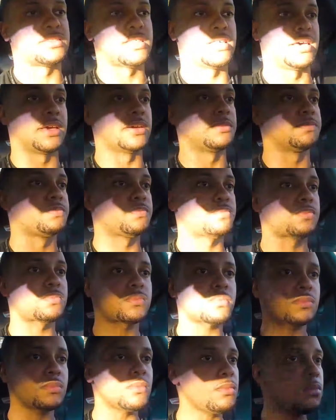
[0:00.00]
thing.
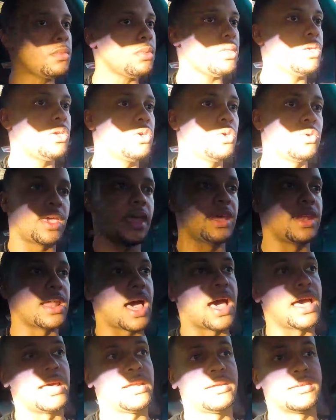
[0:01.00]
You
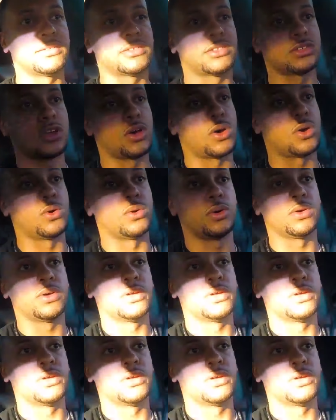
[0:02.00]
cannot. So